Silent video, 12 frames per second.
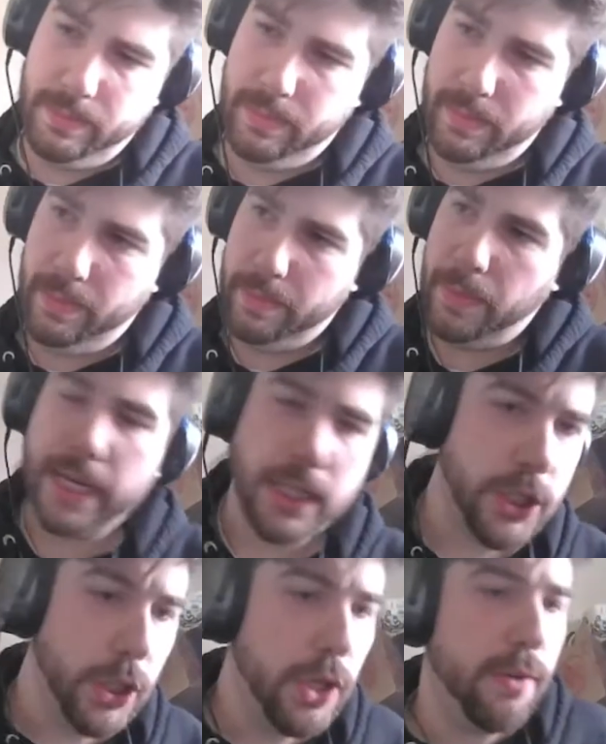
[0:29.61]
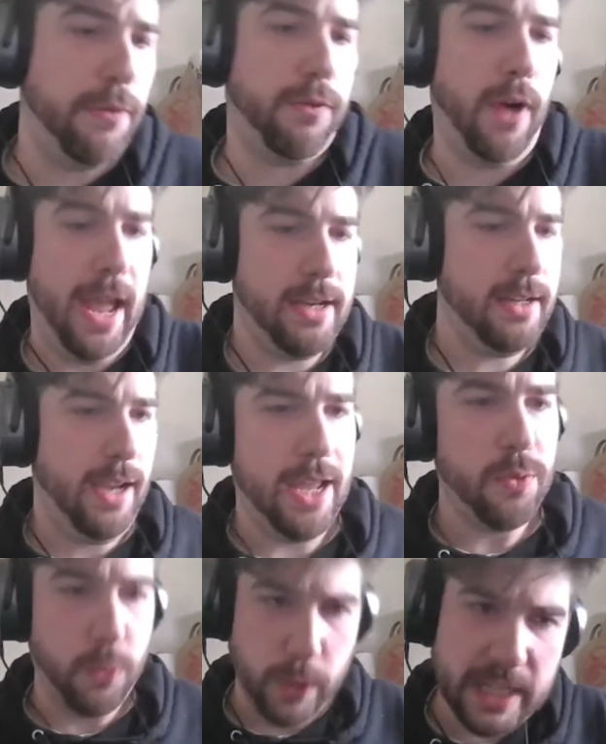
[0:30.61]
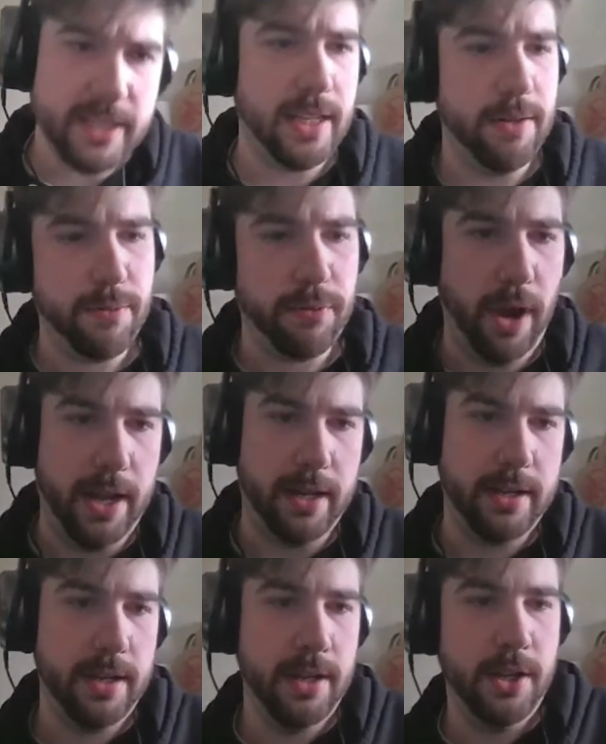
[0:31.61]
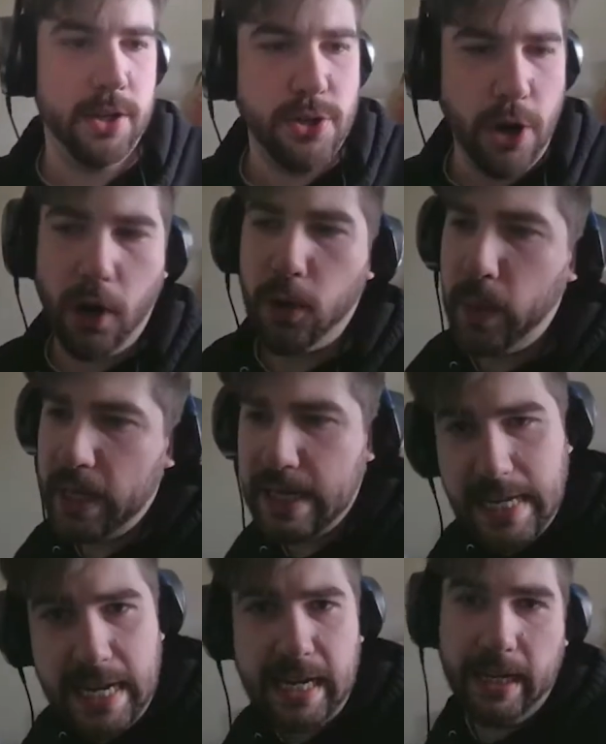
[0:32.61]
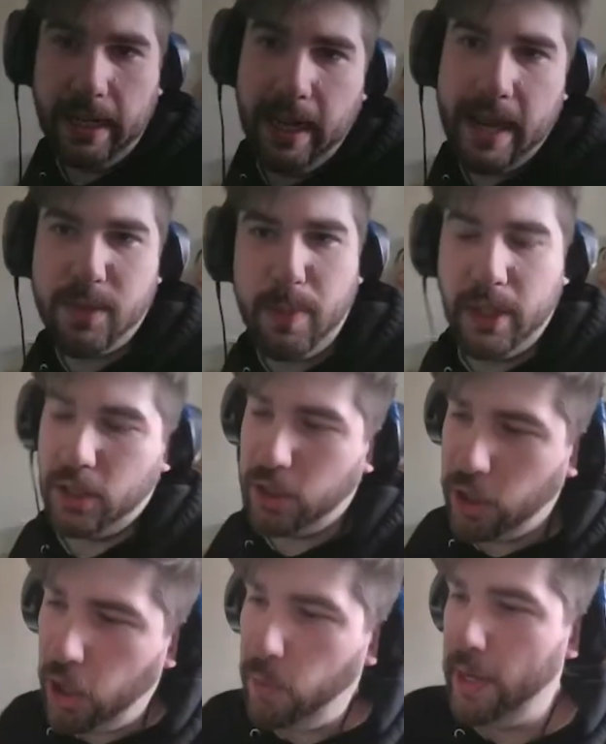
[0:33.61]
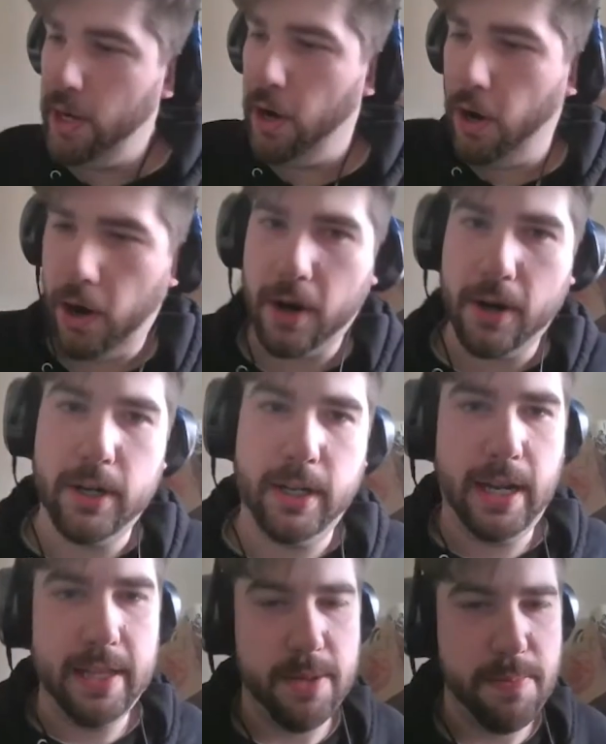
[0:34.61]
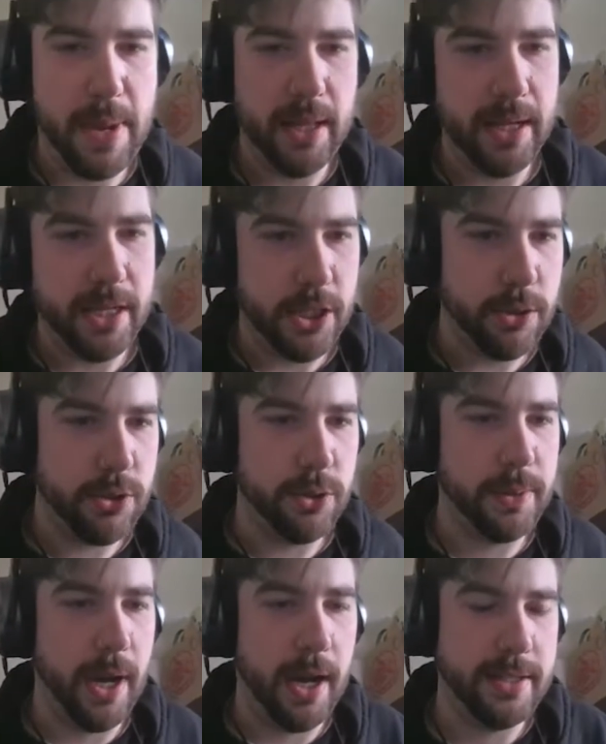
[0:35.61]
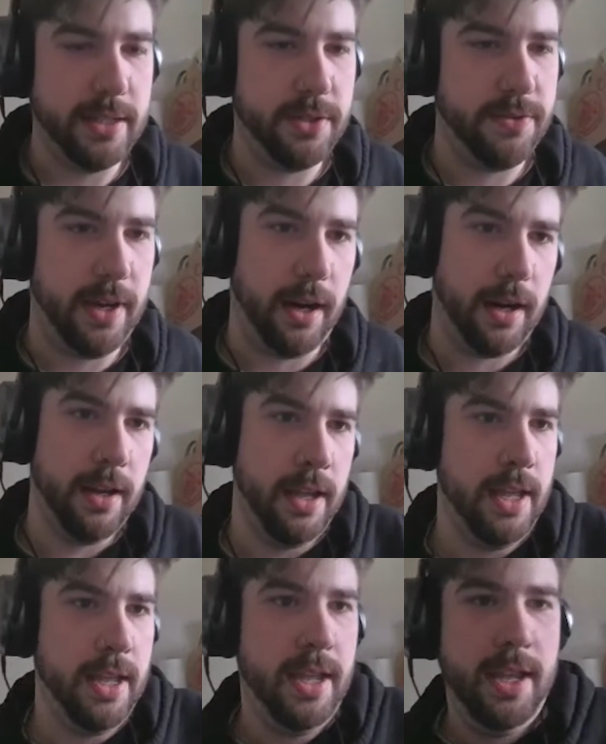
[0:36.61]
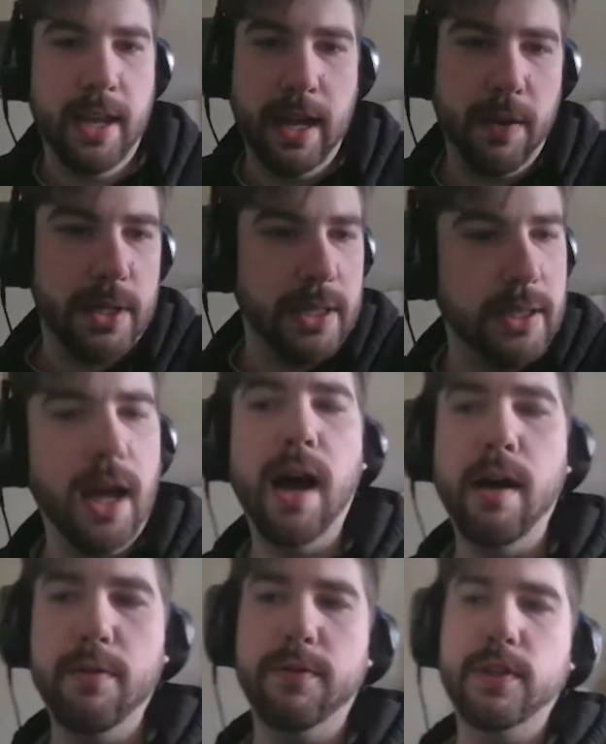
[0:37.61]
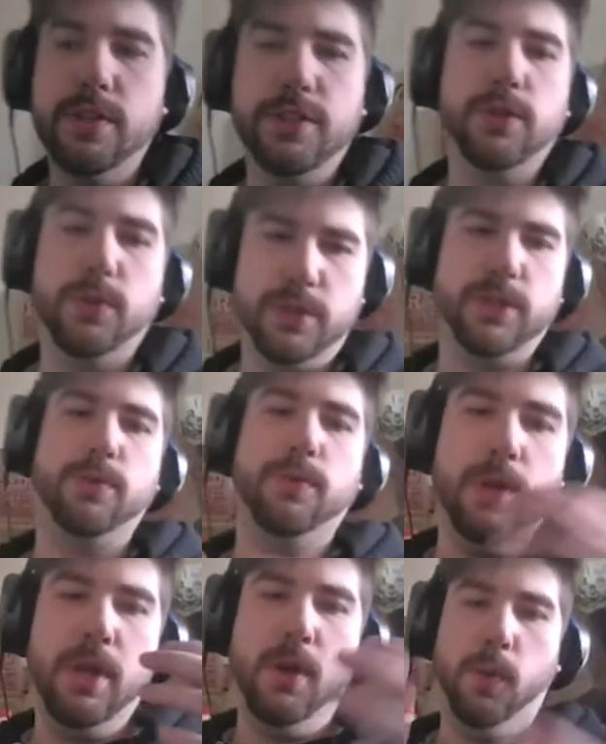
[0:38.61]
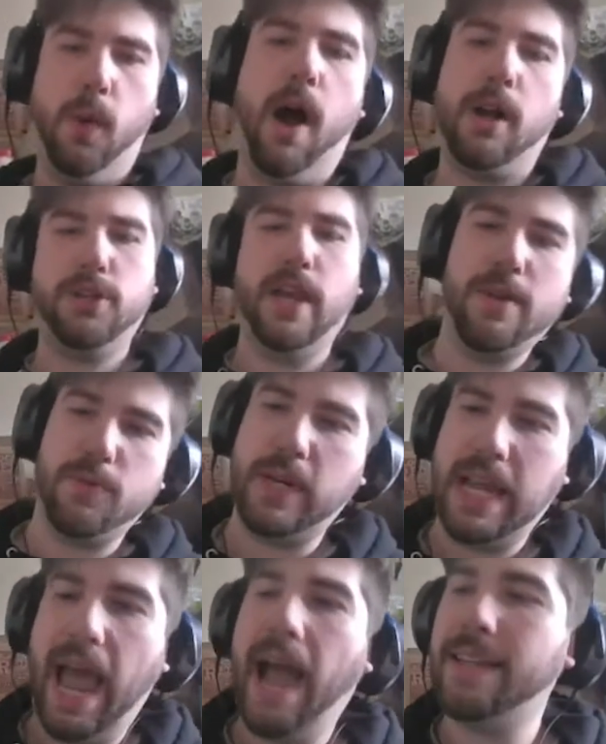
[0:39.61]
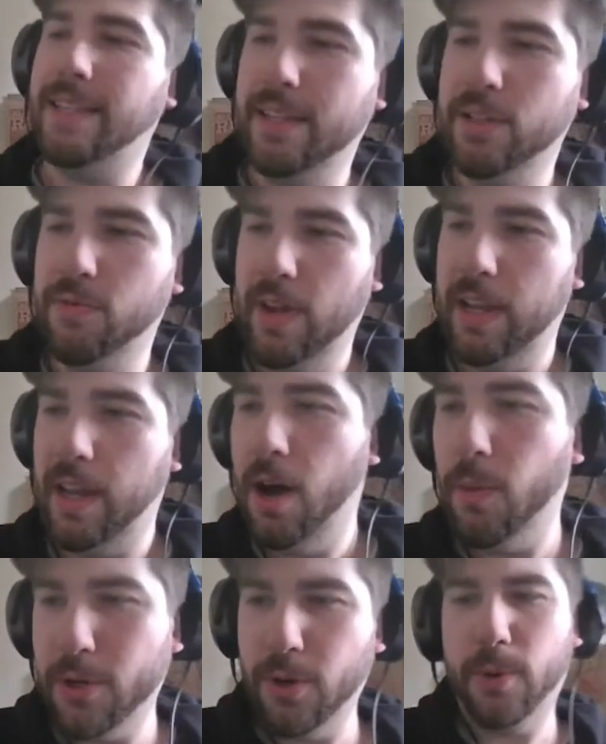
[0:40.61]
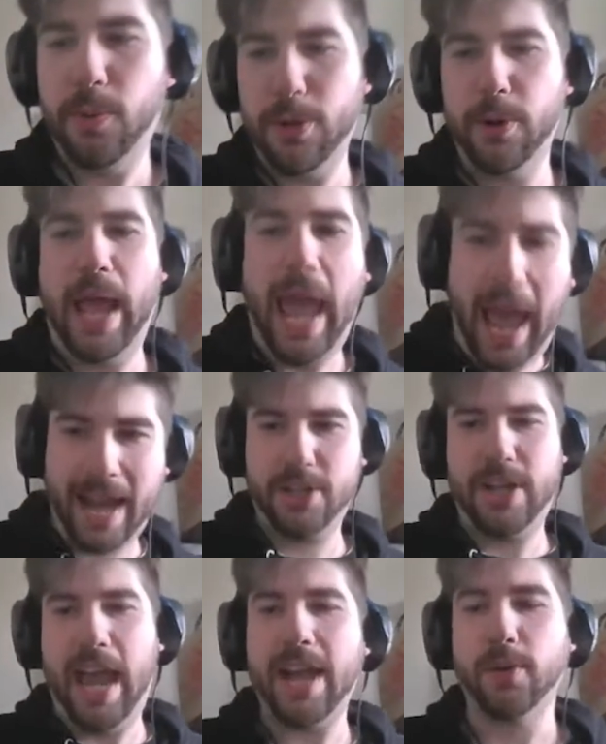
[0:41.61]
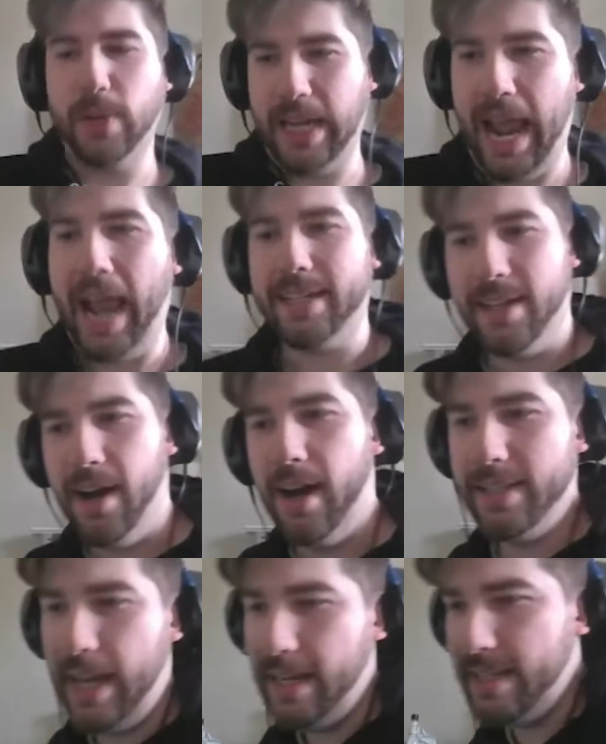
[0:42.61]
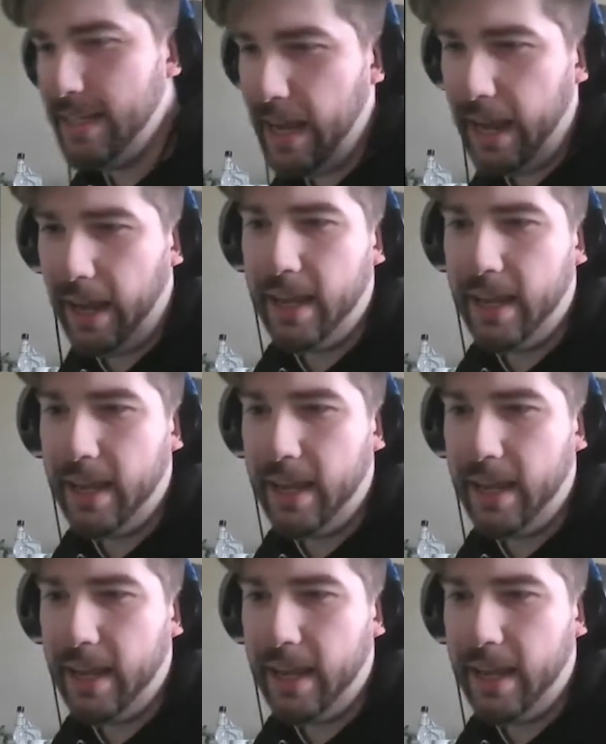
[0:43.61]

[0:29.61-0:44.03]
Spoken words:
My good friend and recent friend, Darwin Ding, has been going hard in the Melee YouTube content sphere, and I would love to watch and react to this video. We're doing a hashtag react content today.